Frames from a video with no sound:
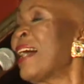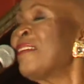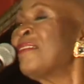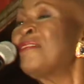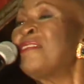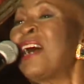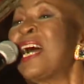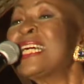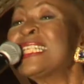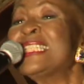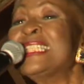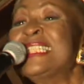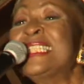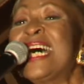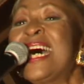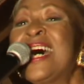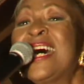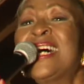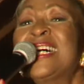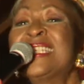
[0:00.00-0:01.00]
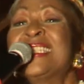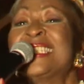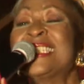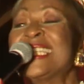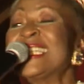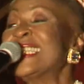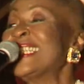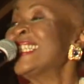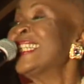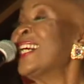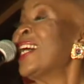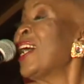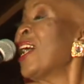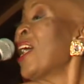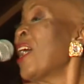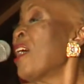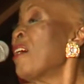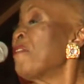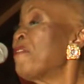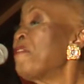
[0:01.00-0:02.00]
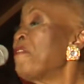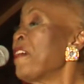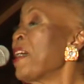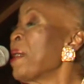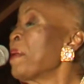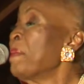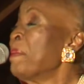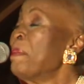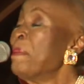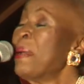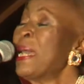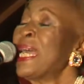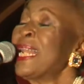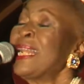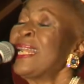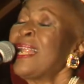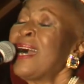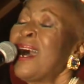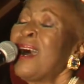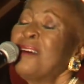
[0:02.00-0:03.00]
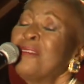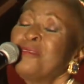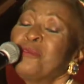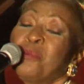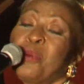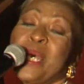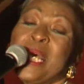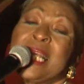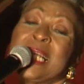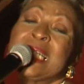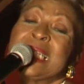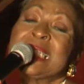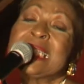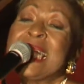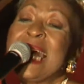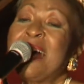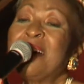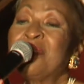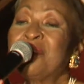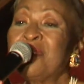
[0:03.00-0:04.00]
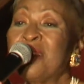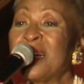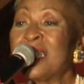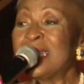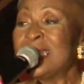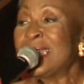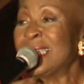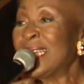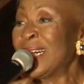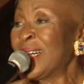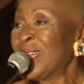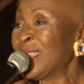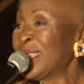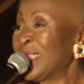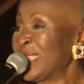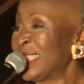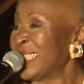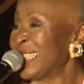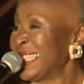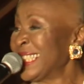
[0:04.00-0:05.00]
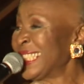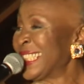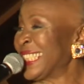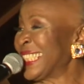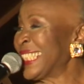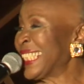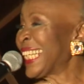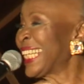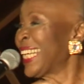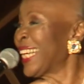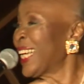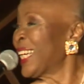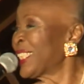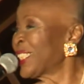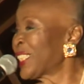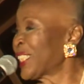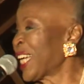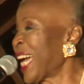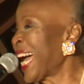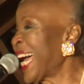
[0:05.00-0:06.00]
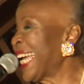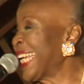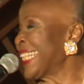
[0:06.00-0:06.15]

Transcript: heard the great jazz singers playing on radio, and they were people of color, and so I